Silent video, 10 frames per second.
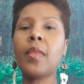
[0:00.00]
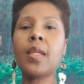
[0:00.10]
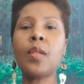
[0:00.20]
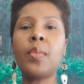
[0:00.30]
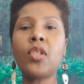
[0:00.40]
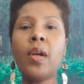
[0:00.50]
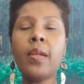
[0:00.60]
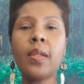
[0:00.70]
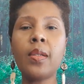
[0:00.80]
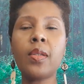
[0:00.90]
So
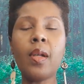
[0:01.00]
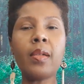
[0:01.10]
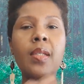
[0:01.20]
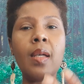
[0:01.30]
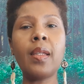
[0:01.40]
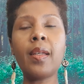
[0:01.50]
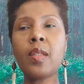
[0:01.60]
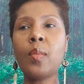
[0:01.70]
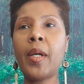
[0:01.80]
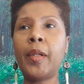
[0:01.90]
Bashar starts telling us
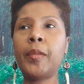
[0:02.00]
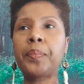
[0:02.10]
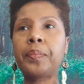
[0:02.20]
about